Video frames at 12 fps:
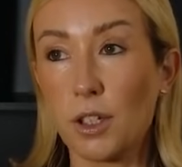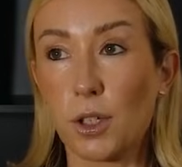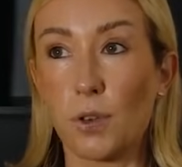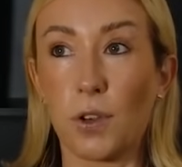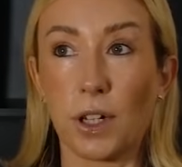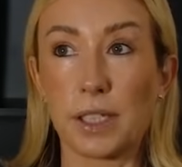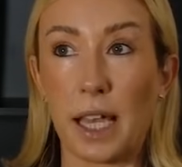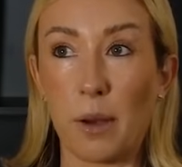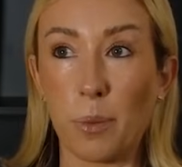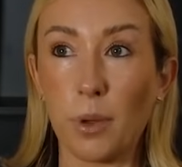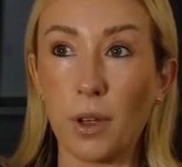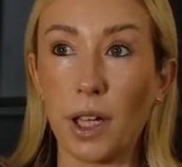So for
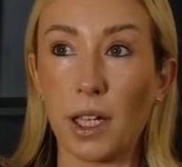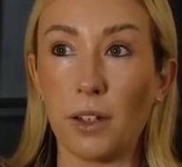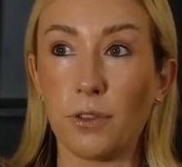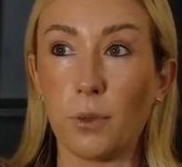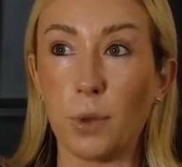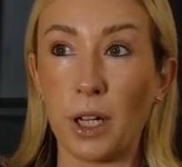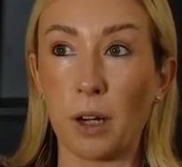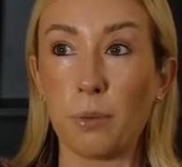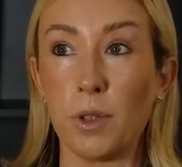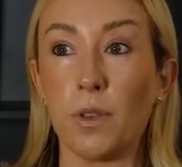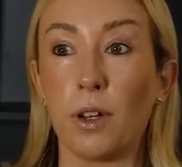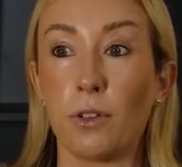example, if we are
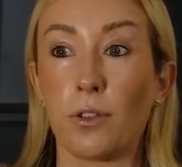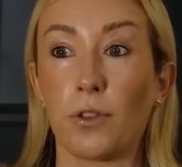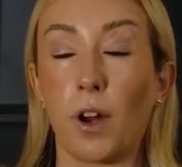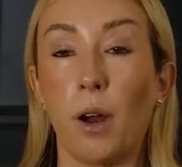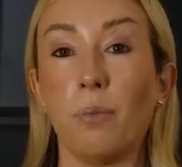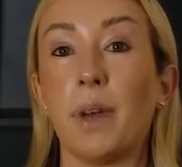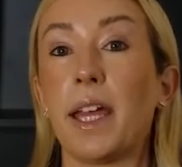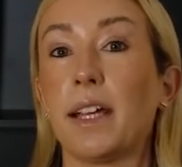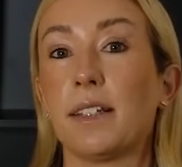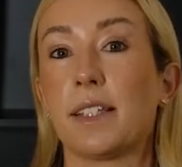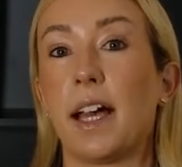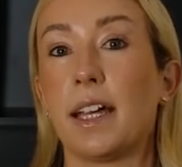moving from
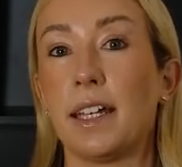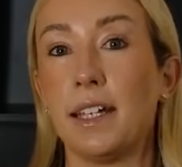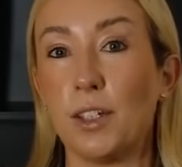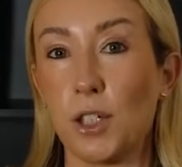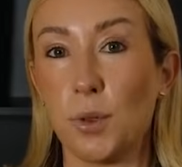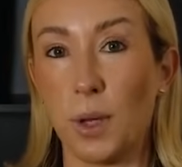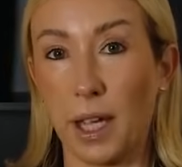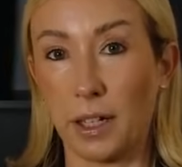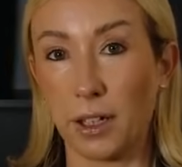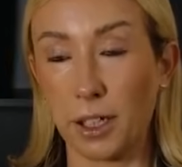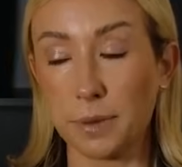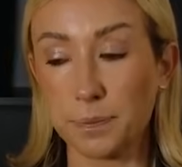anxiety to
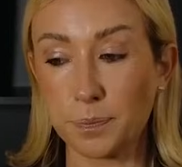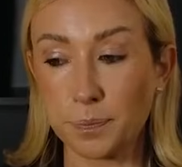anger,